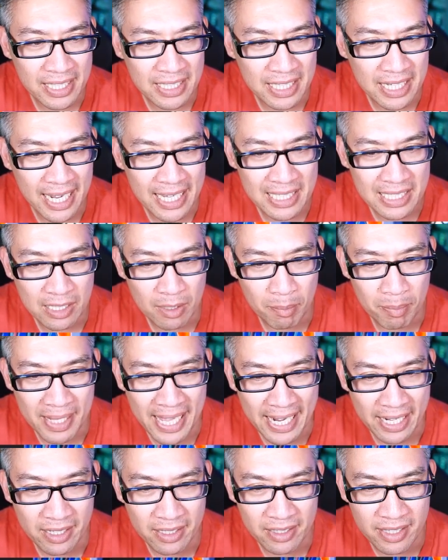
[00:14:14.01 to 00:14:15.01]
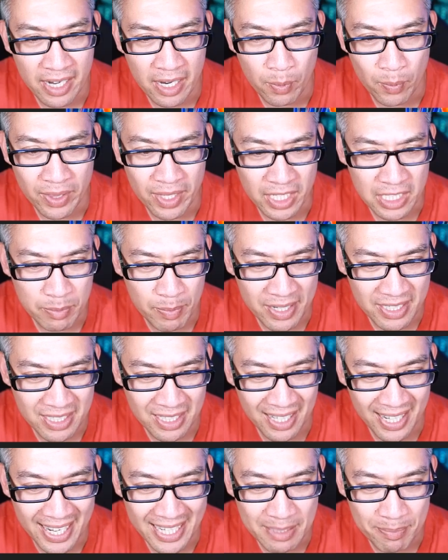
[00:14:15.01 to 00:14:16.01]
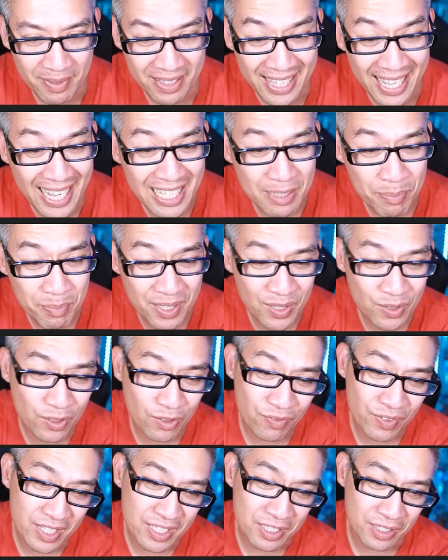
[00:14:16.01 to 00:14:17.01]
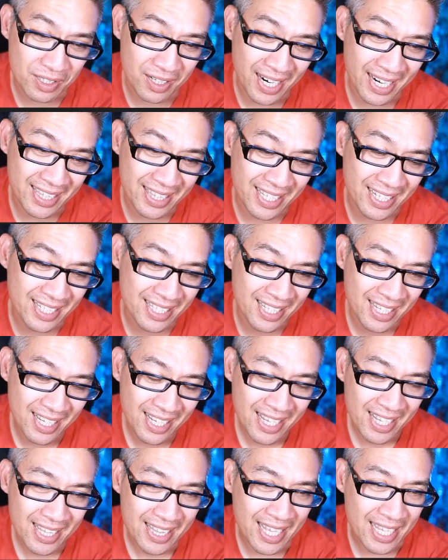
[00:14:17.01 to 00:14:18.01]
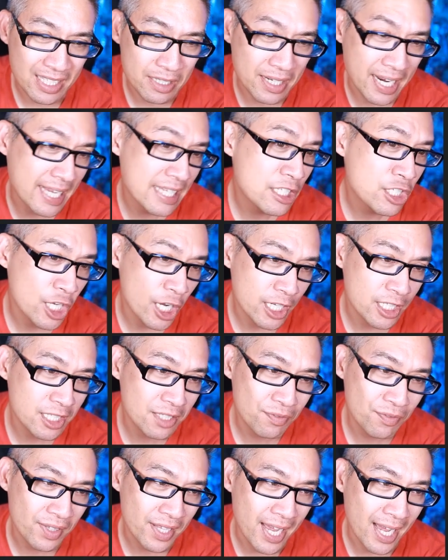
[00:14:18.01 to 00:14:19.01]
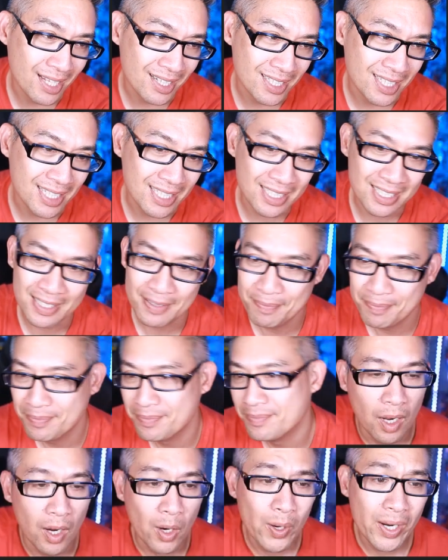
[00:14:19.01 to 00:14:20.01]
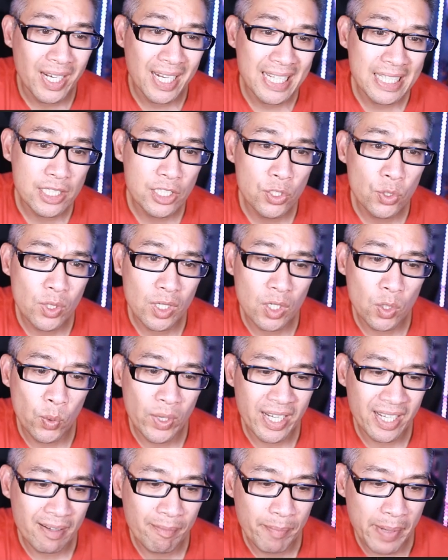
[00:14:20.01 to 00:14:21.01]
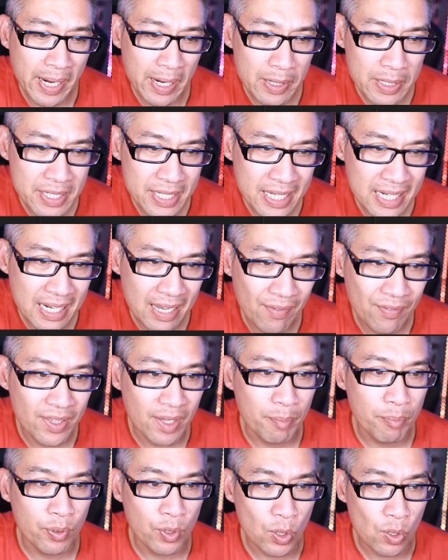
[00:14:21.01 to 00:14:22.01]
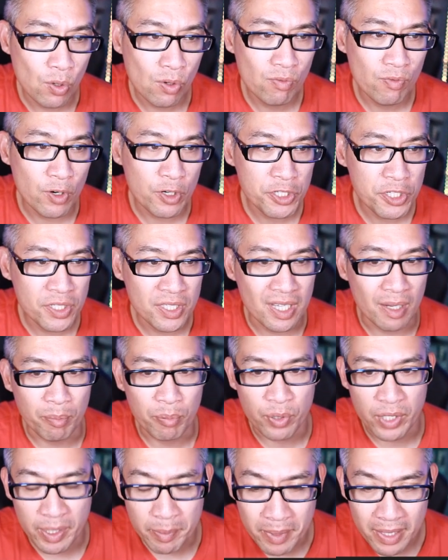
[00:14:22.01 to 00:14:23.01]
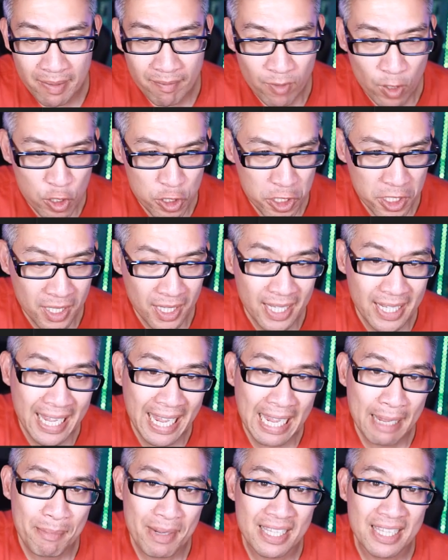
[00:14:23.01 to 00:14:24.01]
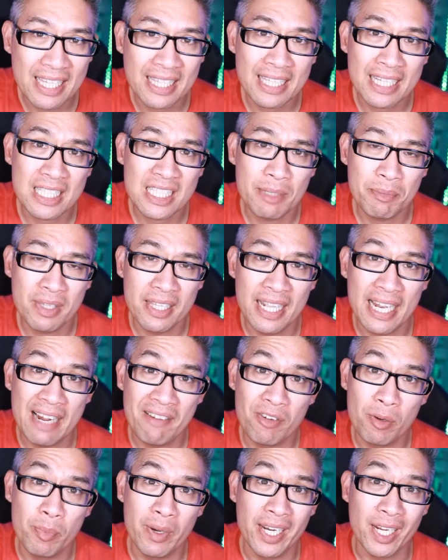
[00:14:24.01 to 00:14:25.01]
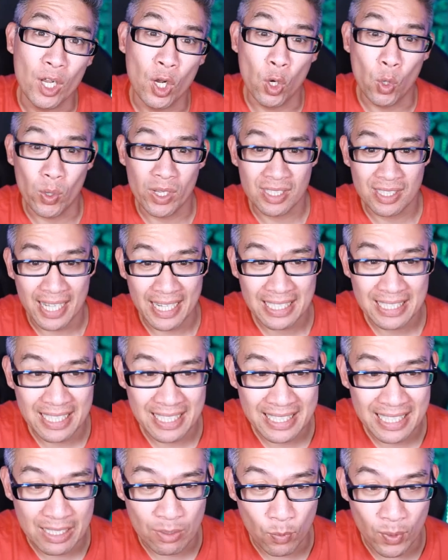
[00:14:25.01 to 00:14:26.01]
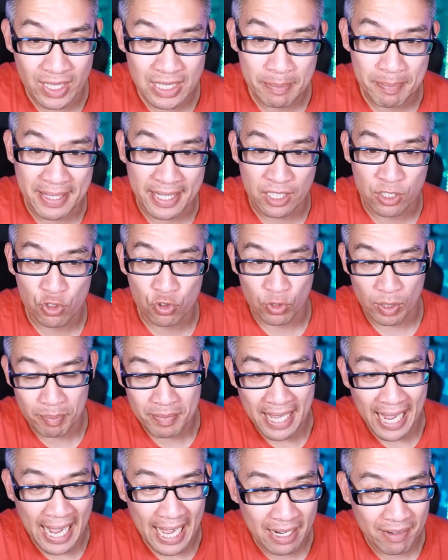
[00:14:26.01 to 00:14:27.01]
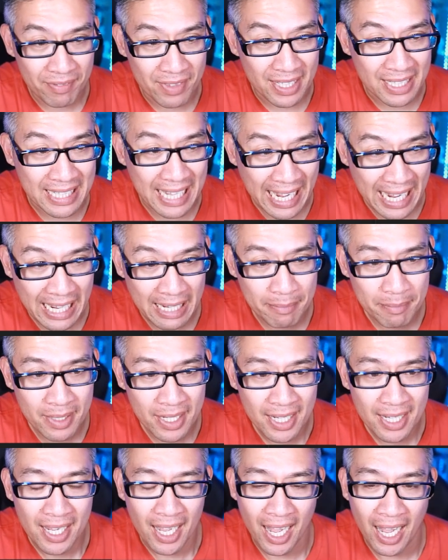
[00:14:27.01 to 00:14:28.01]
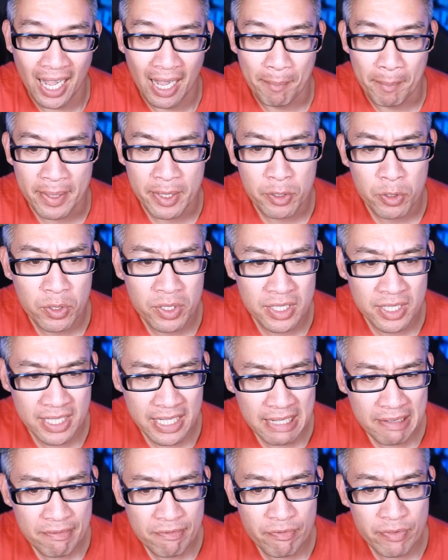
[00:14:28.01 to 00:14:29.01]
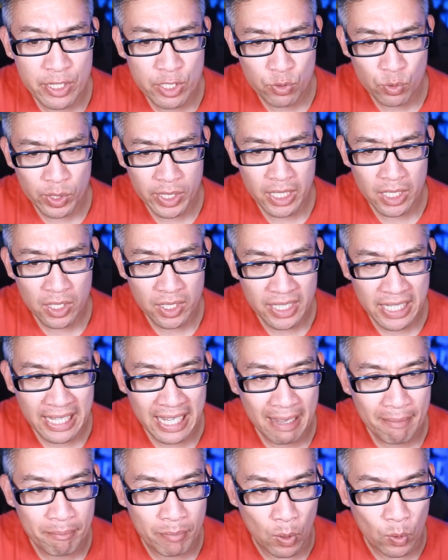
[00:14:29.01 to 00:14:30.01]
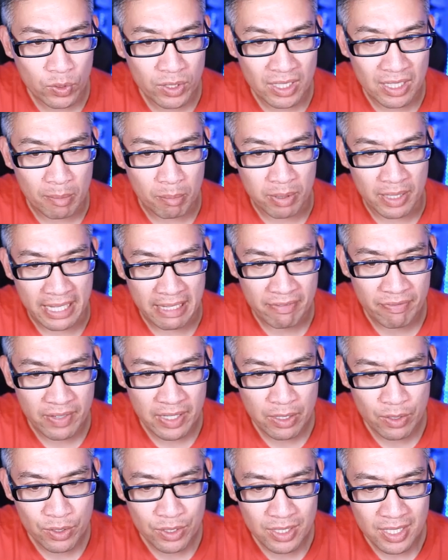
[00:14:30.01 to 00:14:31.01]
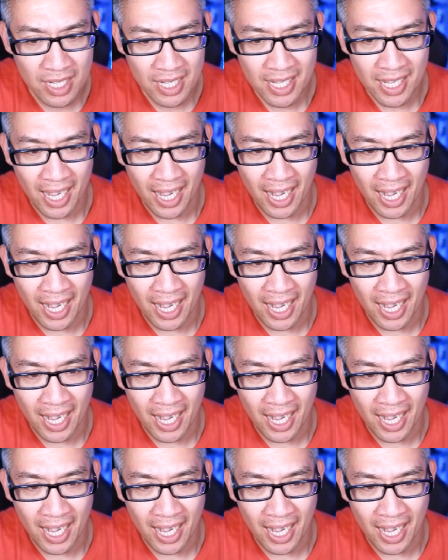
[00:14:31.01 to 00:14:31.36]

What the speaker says: That's a nice little placket there with expression lights, but that's a pretty cool feature. I think that's a nice touch for the LEs. All right, let's do a quick comparison of the pro versus the premium version of the game. I think that's something that everybody always likes to see, what's being stripped out of the game. And you can see visually looking at both of the playfields.